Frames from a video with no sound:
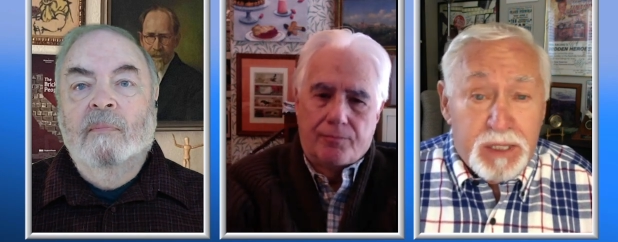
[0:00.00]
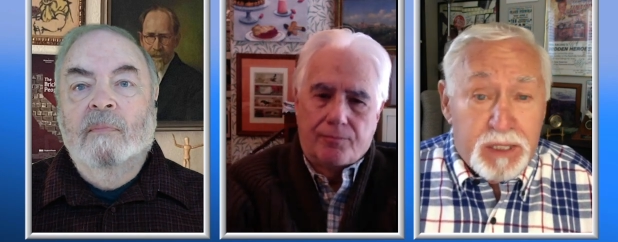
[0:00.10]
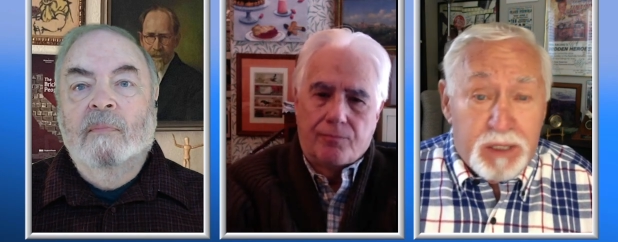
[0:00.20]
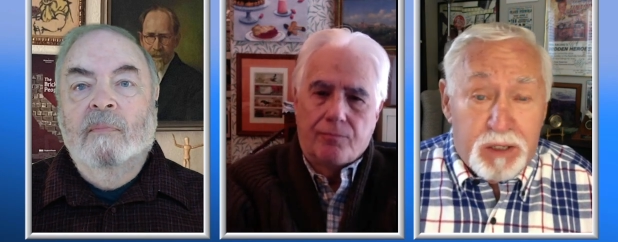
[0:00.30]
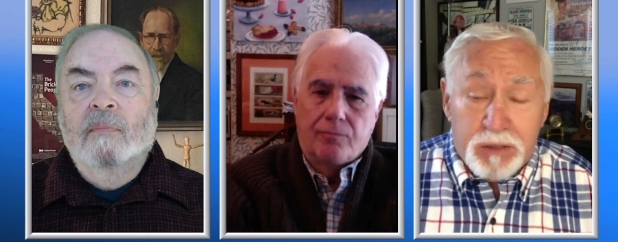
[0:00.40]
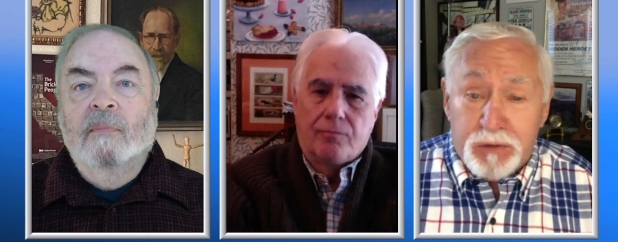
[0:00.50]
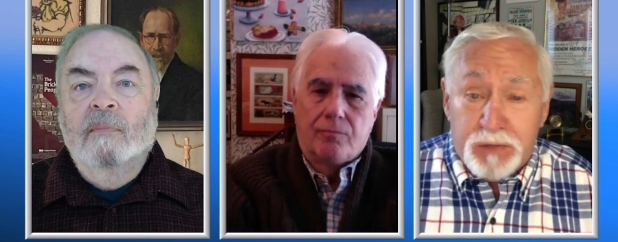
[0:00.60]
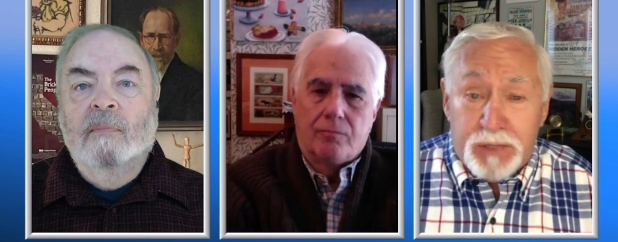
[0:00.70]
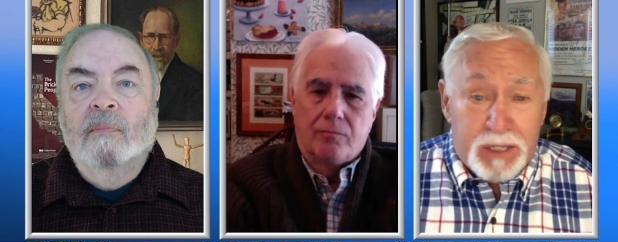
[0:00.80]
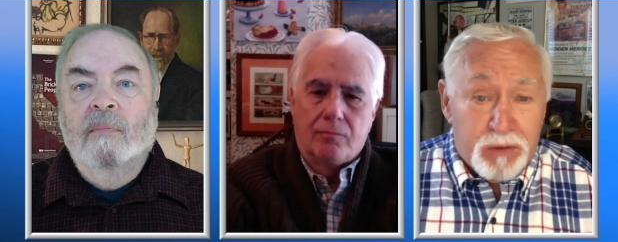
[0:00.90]
Speaker 1: Our
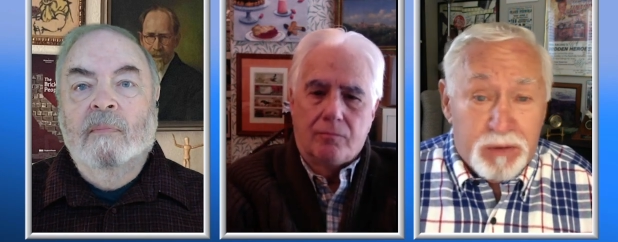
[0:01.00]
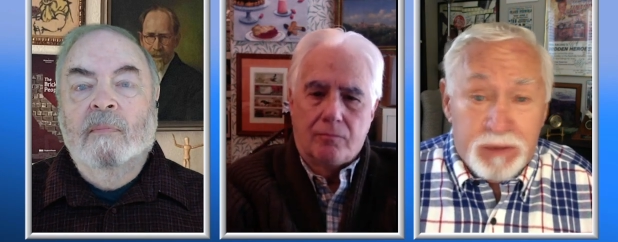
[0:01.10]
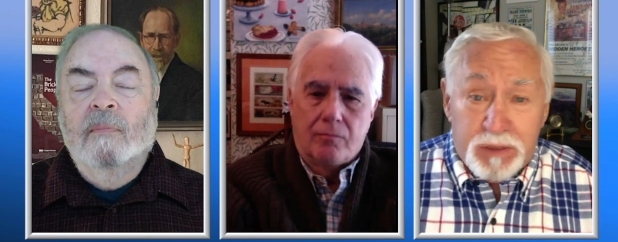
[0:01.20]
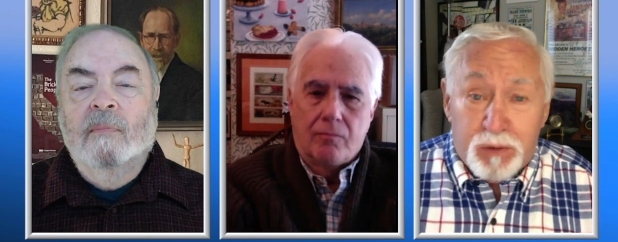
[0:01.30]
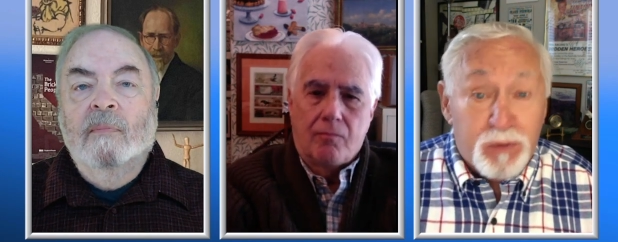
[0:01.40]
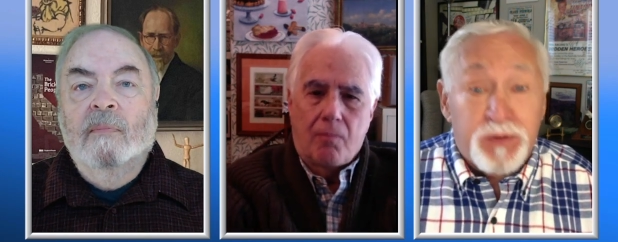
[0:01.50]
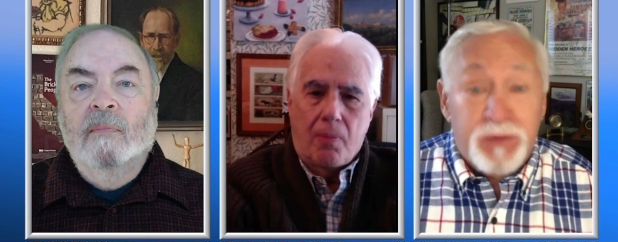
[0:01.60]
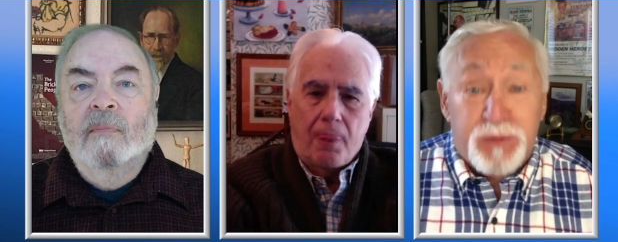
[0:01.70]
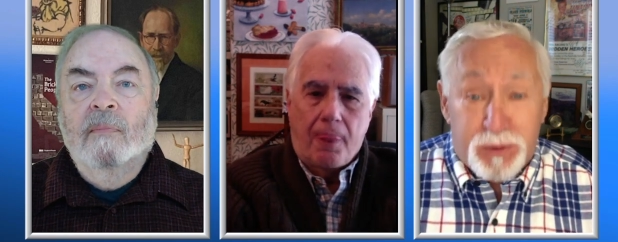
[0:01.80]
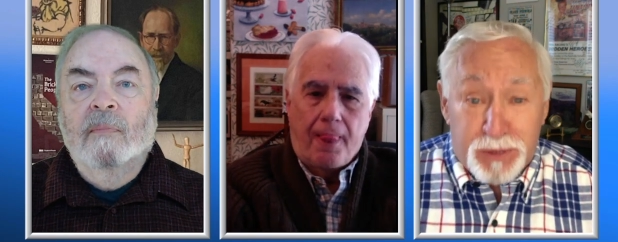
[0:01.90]
crowd, the over
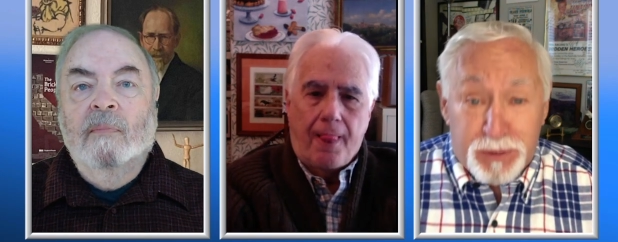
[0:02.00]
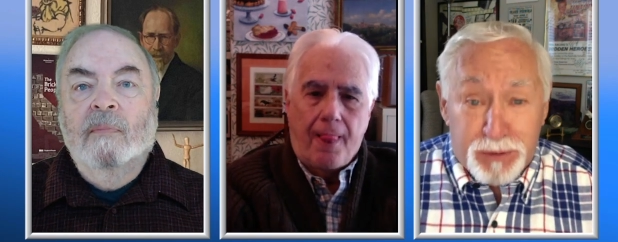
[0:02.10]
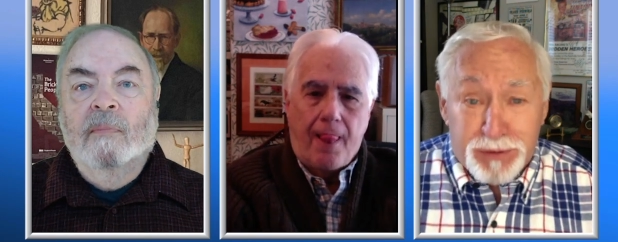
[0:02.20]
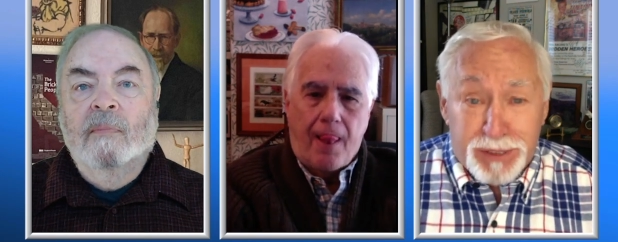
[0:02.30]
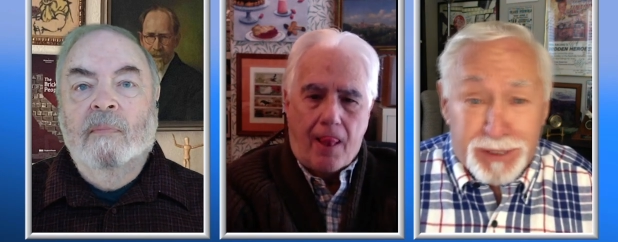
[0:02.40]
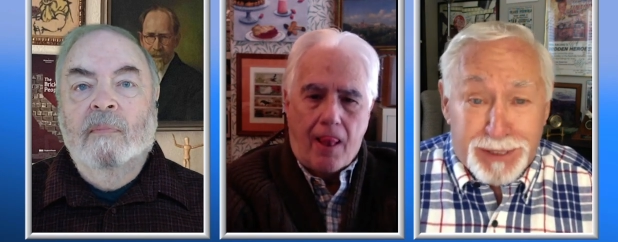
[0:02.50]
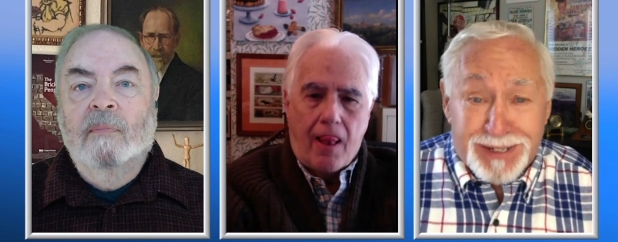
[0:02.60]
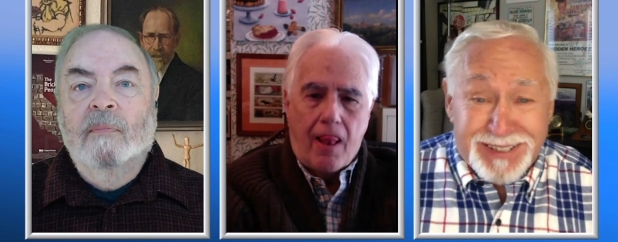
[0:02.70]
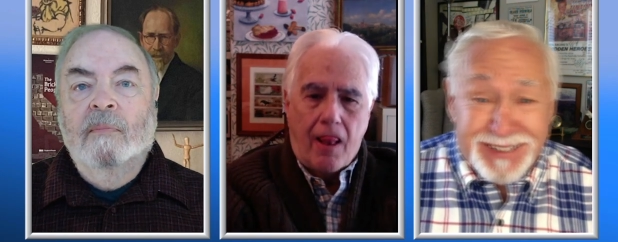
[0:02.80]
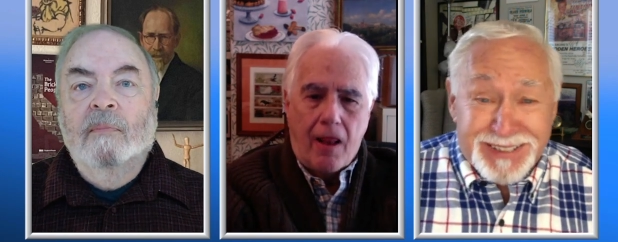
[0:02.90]
50 crowd, as I
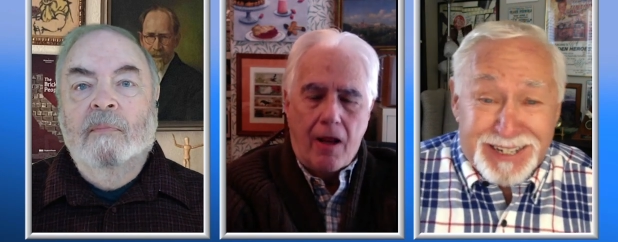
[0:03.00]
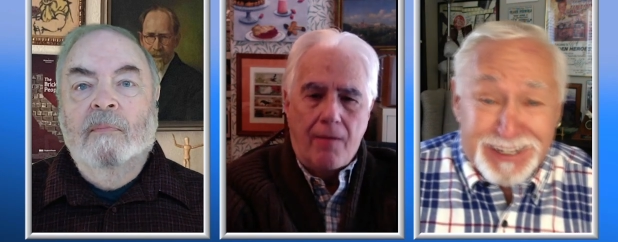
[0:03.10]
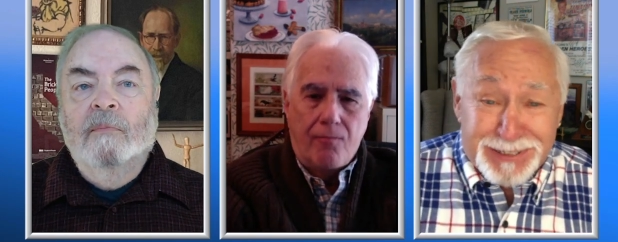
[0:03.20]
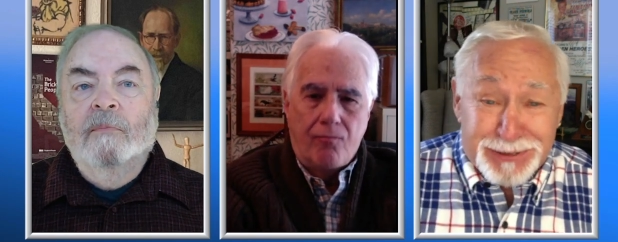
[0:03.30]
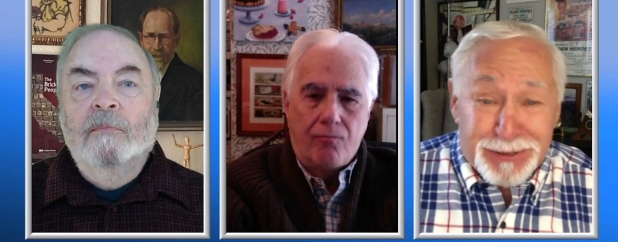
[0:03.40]
like to